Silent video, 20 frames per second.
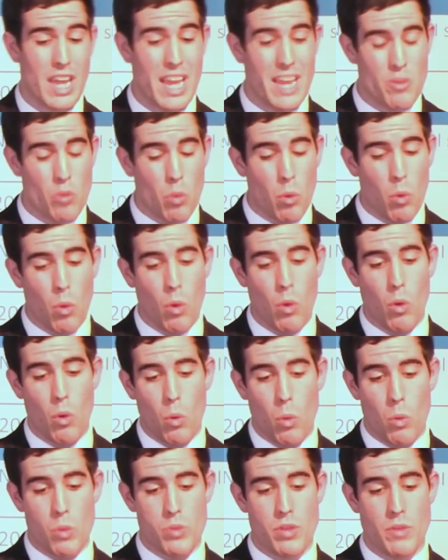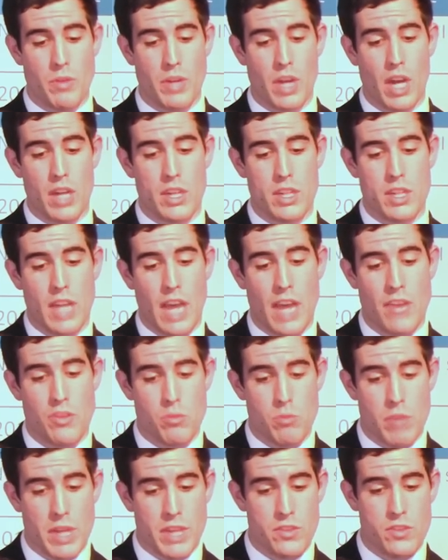is also regarded as a
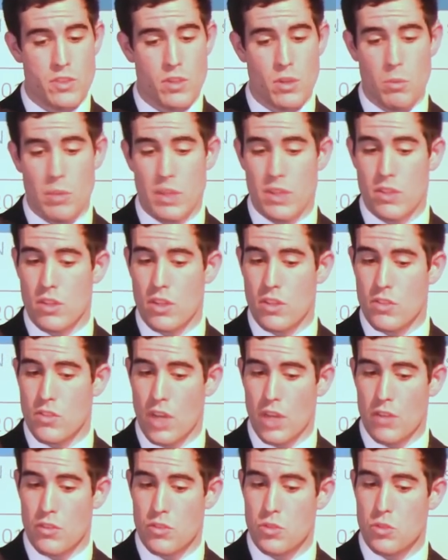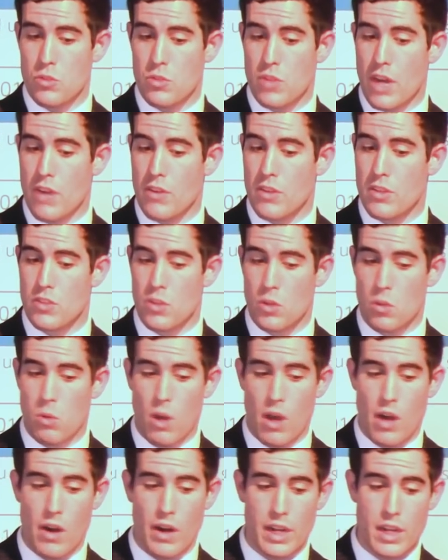risk with concerns to terrorists
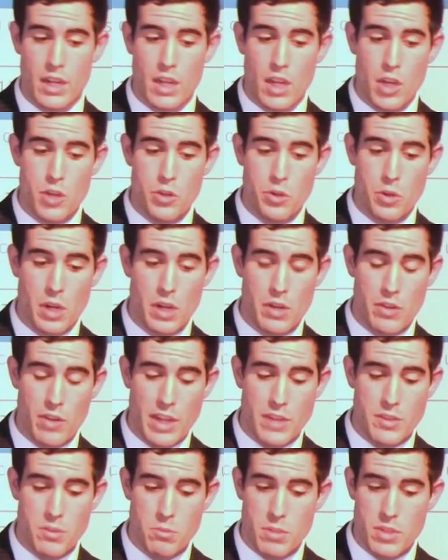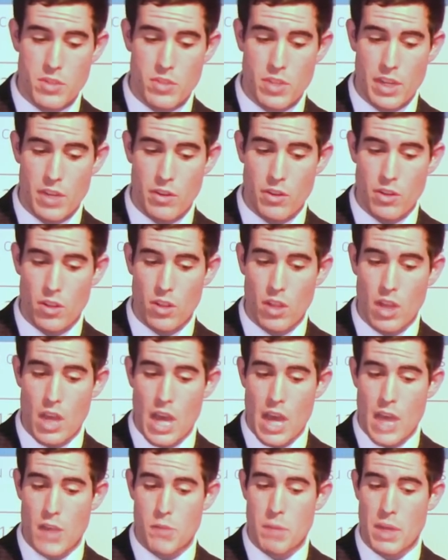acquiring nuclear-related material,
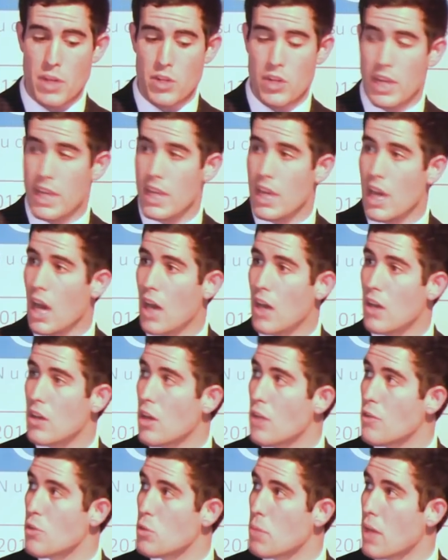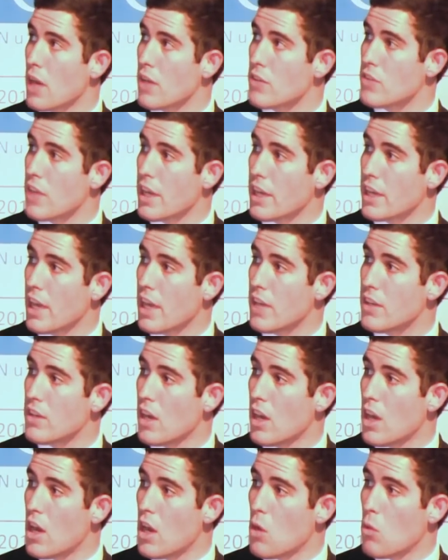especially over the past decade,
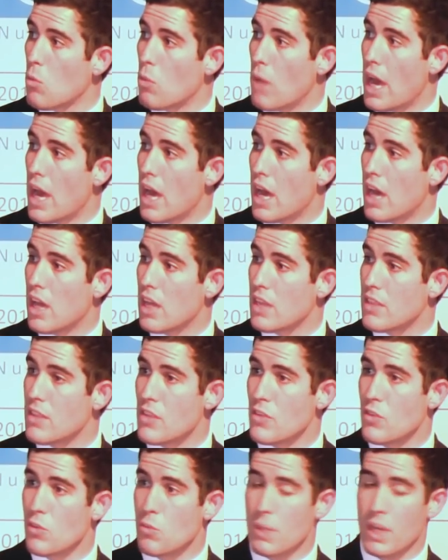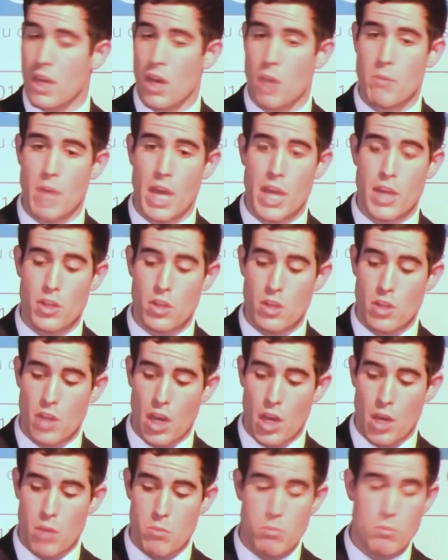where this has become a
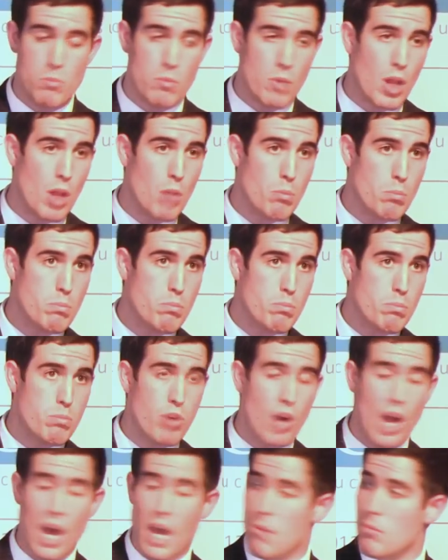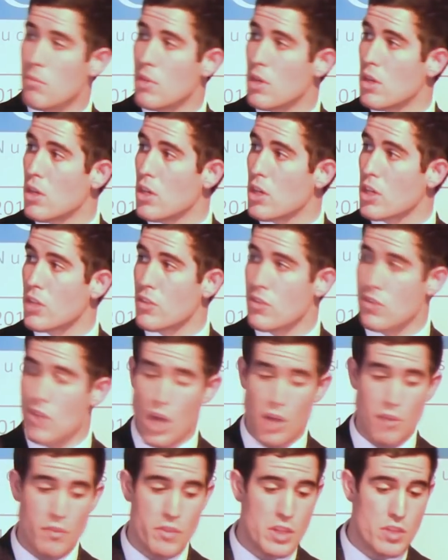prime
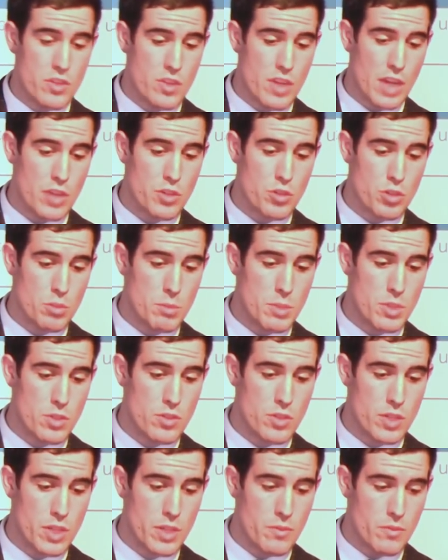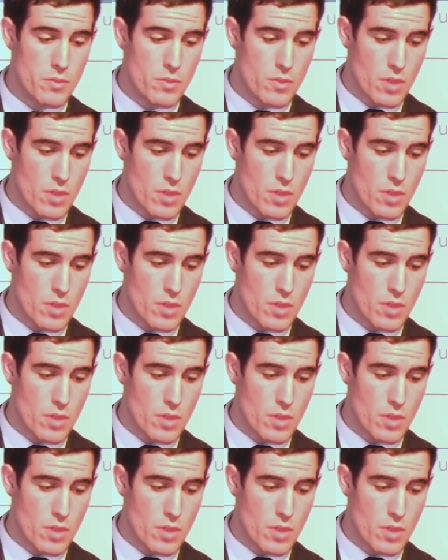concern of the international community.